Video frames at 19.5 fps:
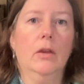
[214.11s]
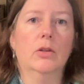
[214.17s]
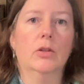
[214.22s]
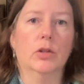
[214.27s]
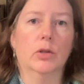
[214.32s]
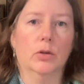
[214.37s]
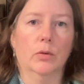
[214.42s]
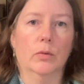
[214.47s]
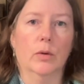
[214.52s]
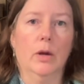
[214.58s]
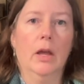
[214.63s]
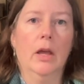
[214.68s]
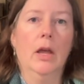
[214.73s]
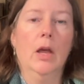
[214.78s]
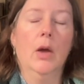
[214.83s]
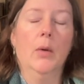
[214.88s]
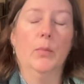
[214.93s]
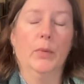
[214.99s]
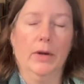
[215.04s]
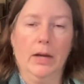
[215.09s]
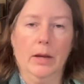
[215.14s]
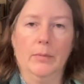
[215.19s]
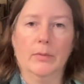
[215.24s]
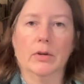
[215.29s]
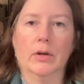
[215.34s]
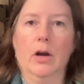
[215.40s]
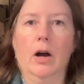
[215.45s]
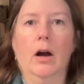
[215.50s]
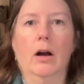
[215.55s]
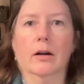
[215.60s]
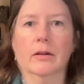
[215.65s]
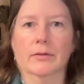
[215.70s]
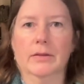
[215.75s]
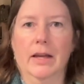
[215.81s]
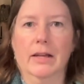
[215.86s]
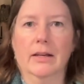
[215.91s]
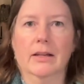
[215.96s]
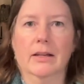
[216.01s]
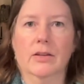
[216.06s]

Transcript: to bring up the card that